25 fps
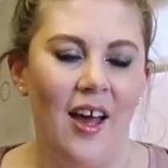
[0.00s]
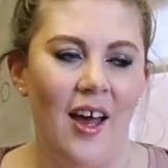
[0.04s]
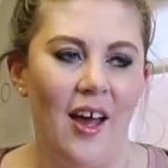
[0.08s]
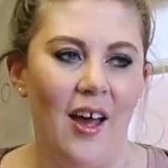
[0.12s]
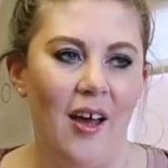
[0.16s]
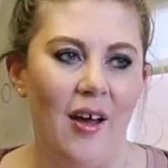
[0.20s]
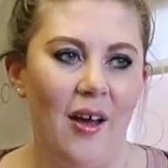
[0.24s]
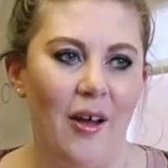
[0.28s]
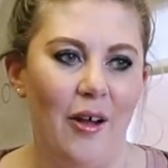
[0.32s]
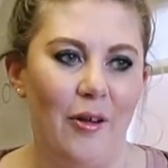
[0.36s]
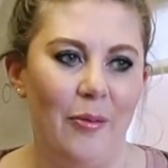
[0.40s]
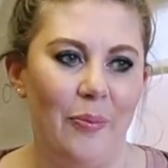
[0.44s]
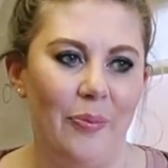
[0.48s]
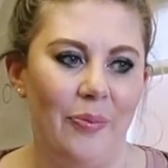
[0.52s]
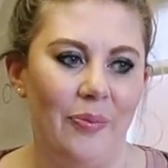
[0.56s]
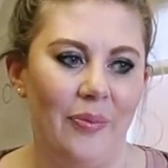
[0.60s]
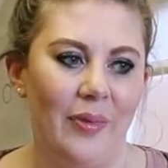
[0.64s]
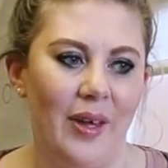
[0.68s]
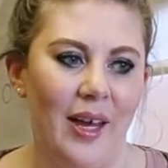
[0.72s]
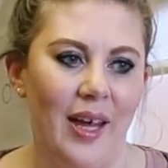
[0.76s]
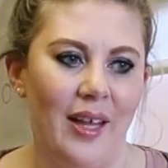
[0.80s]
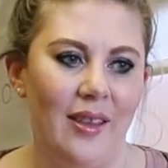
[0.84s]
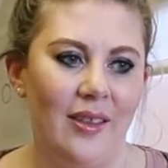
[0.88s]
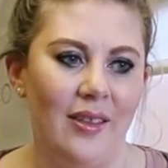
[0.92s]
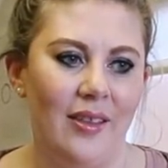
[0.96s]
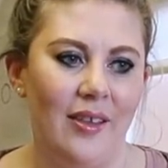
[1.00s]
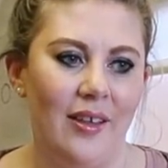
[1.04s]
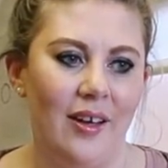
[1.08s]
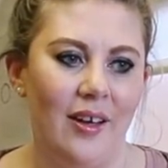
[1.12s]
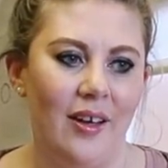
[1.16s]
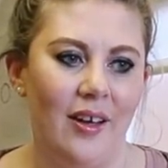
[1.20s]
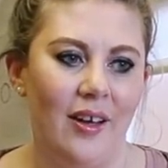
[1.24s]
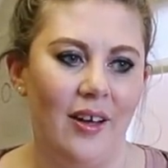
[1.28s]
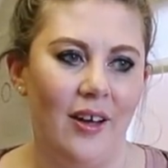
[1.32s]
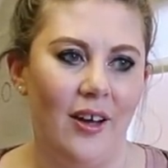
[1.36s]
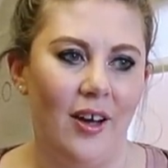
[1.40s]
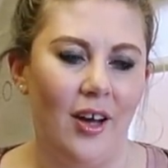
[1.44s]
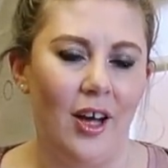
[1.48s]
and
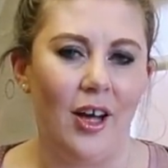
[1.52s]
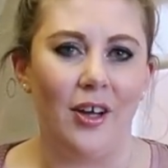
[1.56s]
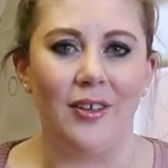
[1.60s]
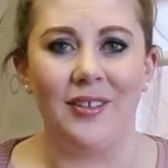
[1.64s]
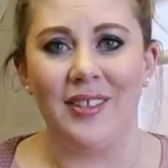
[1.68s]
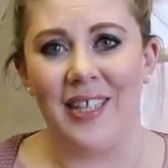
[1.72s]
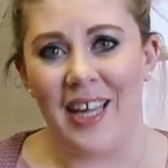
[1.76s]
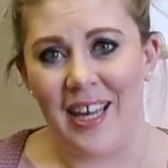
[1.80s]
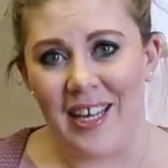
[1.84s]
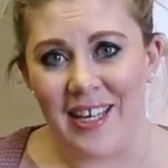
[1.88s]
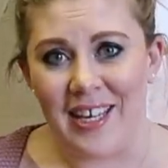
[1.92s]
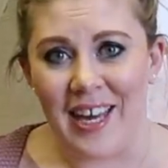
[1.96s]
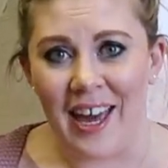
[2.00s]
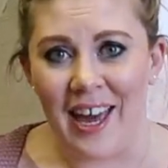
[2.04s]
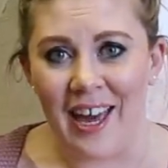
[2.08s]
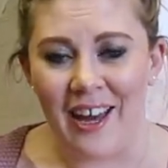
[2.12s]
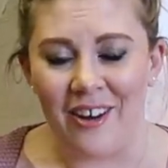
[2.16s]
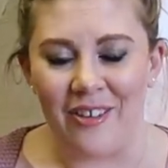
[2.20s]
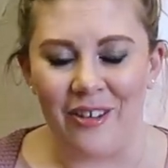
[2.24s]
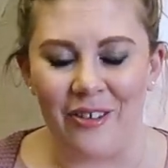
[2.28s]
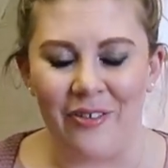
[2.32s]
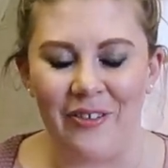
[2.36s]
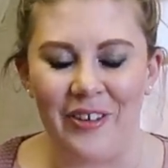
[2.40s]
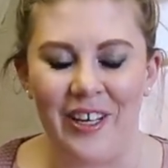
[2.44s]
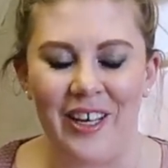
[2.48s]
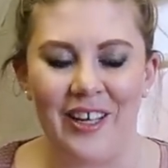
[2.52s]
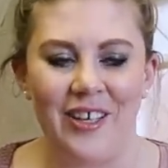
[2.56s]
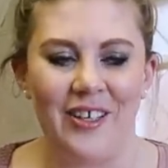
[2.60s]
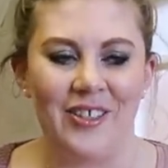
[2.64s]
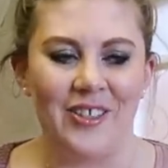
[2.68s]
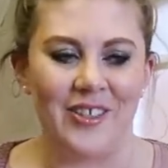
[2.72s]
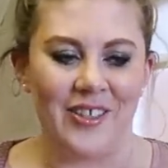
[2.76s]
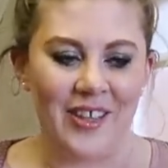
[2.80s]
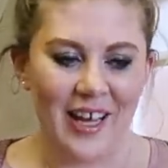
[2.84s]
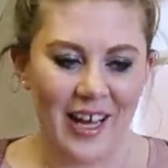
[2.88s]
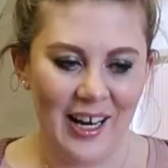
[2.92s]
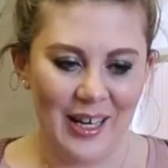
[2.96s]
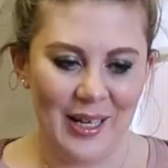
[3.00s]
that I'll take care of it.
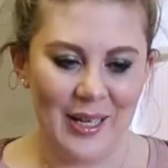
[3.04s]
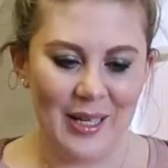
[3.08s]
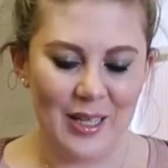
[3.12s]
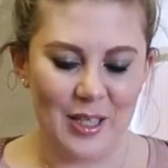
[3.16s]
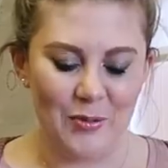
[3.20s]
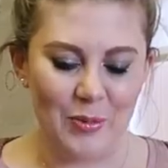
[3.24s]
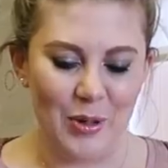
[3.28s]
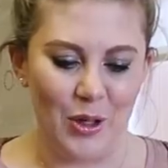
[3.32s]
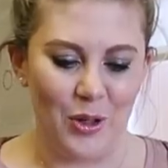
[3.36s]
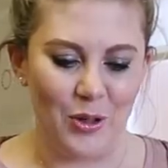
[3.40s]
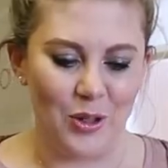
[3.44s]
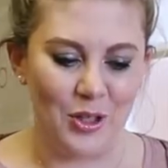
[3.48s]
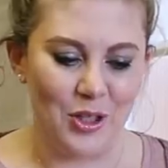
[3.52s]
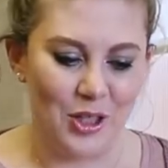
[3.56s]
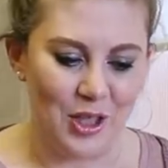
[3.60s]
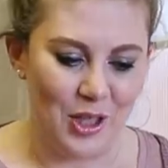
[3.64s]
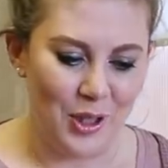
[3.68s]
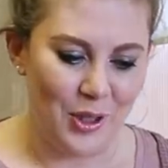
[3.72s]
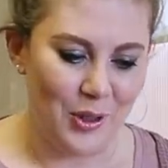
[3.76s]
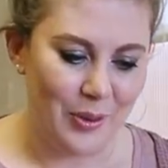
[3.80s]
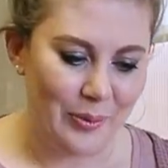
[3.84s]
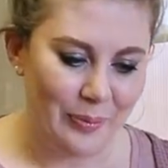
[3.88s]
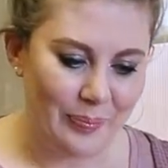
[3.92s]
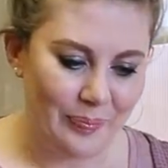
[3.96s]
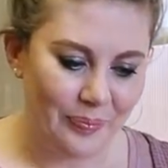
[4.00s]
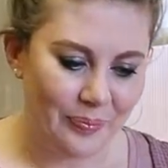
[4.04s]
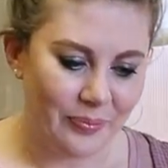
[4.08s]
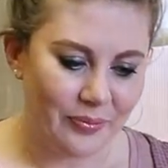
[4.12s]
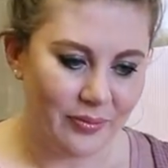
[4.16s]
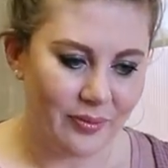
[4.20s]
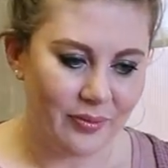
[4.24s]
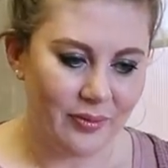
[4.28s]
So that leads me on to